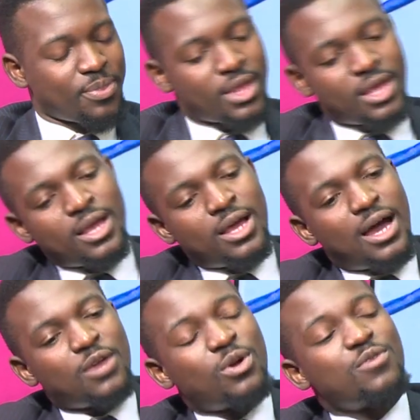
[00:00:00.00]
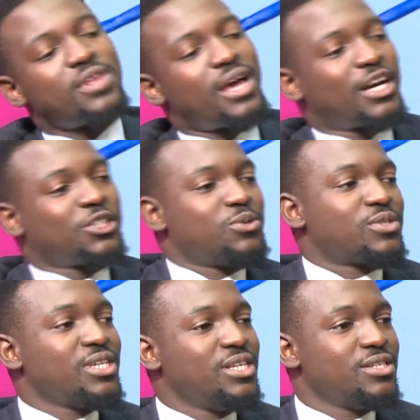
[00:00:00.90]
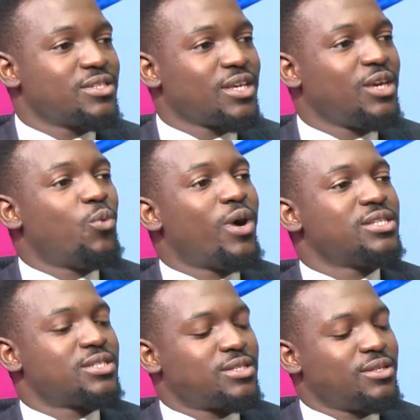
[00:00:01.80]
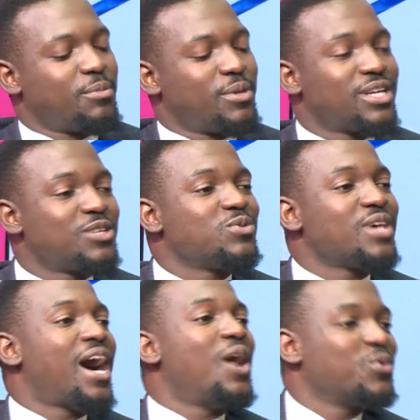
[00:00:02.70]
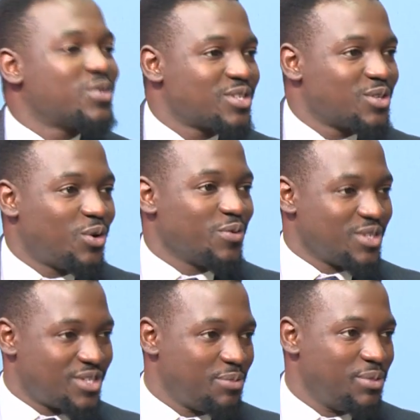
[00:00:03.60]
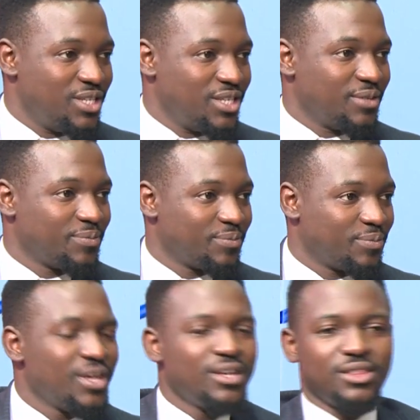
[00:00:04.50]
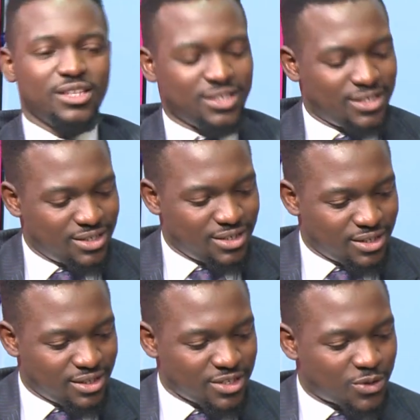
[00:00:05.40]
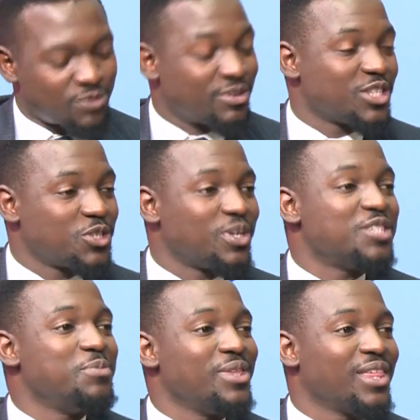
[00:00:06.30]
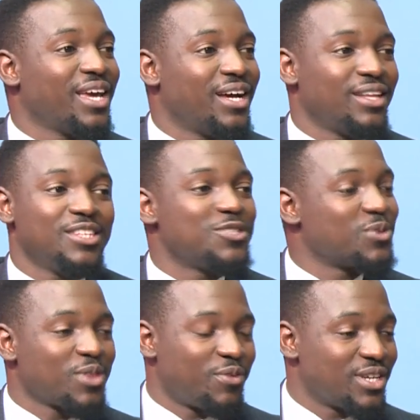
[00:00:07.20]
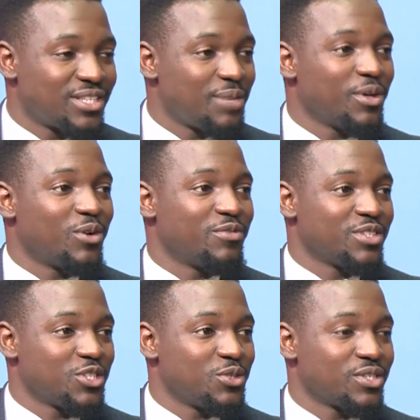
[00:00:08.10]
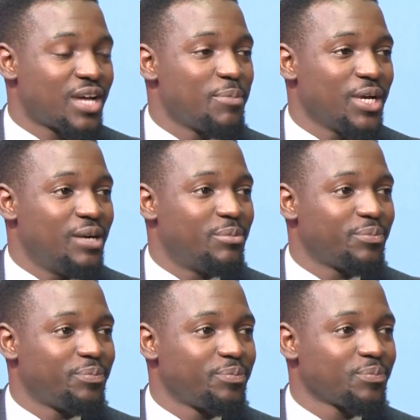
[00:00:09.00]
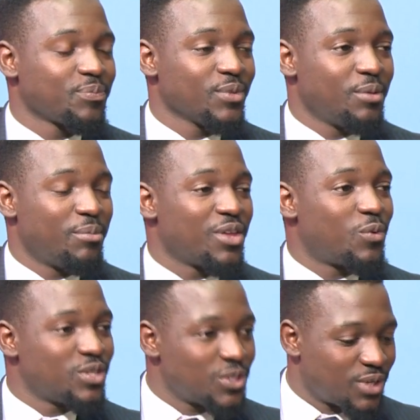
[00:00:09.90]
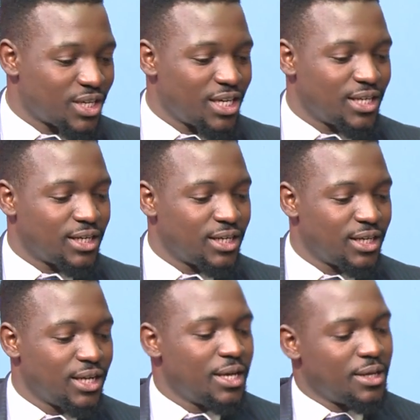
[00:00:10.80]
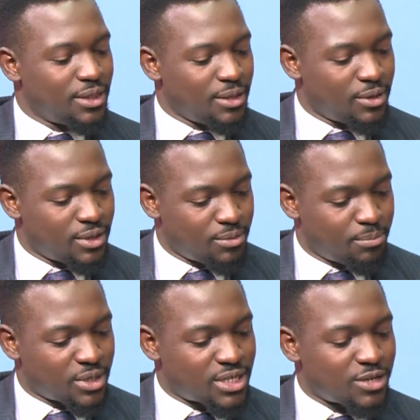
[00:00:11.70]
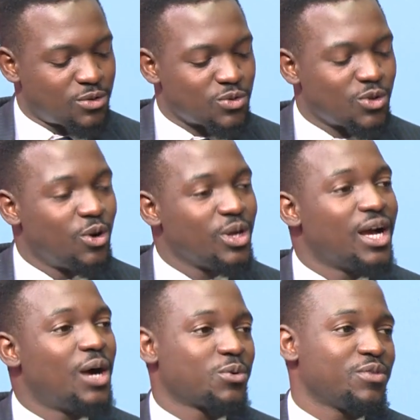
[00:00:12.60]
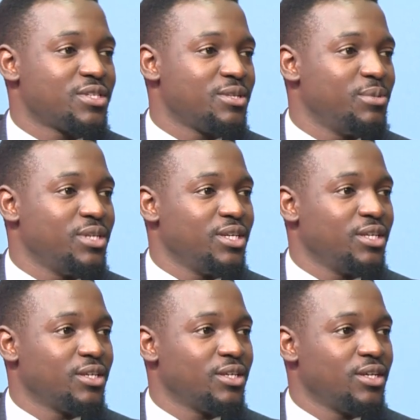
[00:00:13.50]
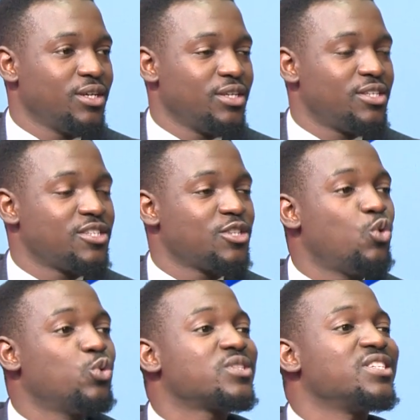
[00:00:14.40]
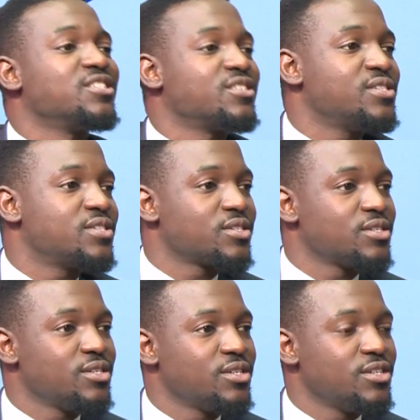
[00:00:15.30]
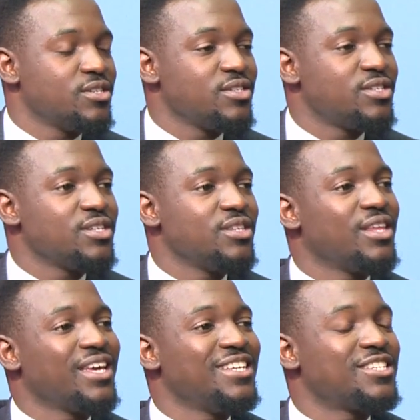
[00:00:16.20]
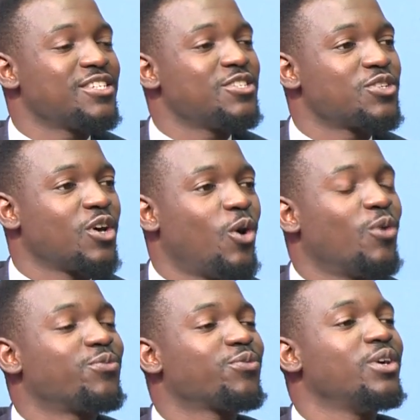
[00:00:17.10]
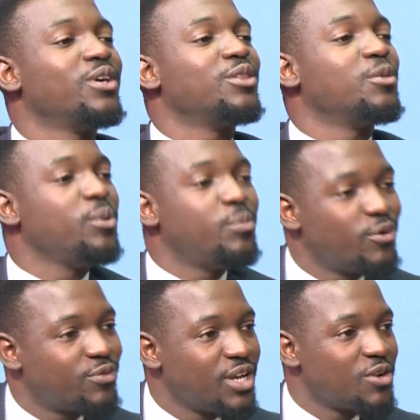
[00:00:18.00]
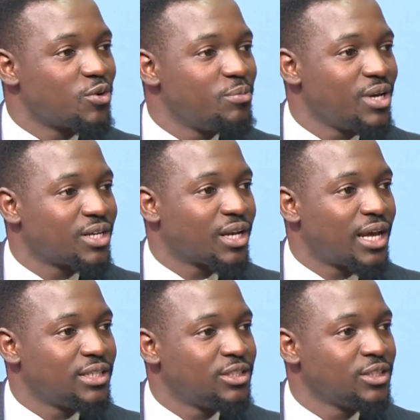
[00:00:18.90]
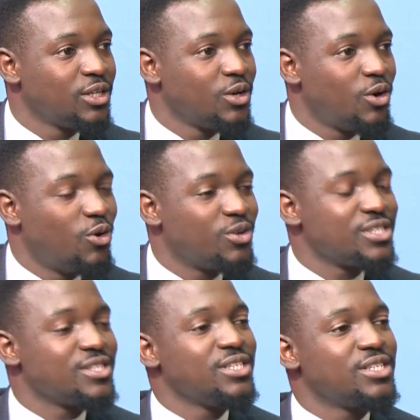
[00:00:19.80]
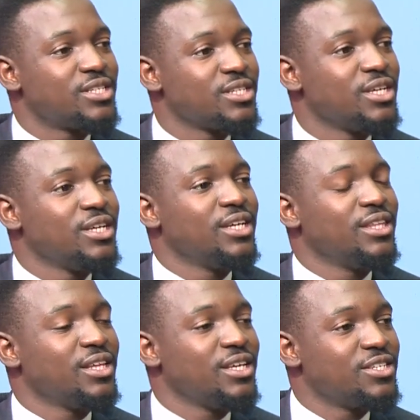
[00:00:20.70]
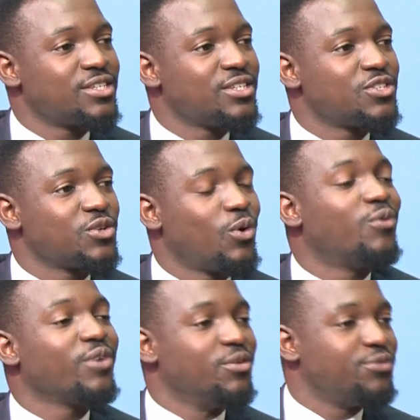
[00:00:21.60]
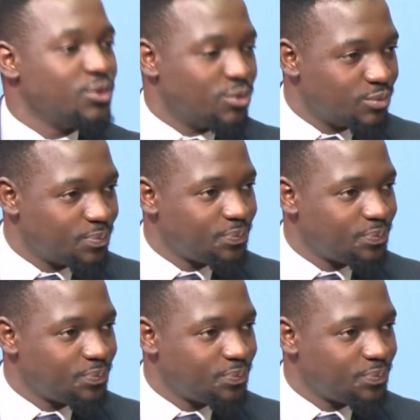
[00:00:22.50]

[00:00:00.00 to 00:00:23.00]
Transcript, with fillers: Right. And one of the actions is he wants the matatus out of the CBD. Right. This conversation has been there. This is not the first time the conversation is coming up. Right. But the question again, the matatus going out of the CBD, it is in whose interest? Is it in the interest of the people of Nairobi at large, or is it in the interest of a few?